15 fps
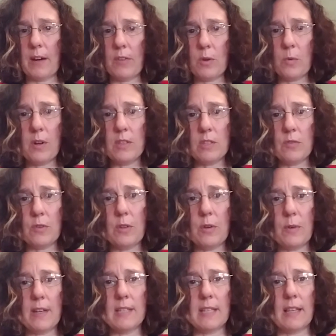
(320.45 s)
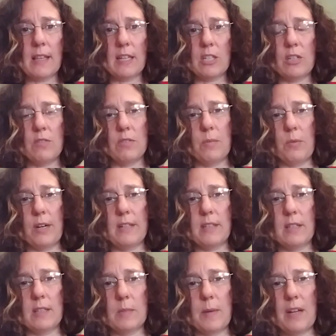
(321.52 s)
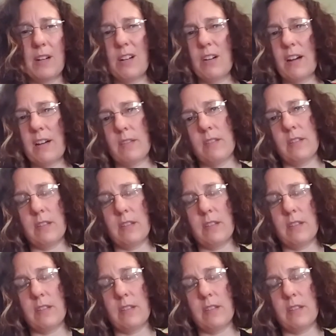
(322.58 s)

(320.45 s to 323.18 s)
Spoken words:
The ones for the wrists, I like to use the bracelets better.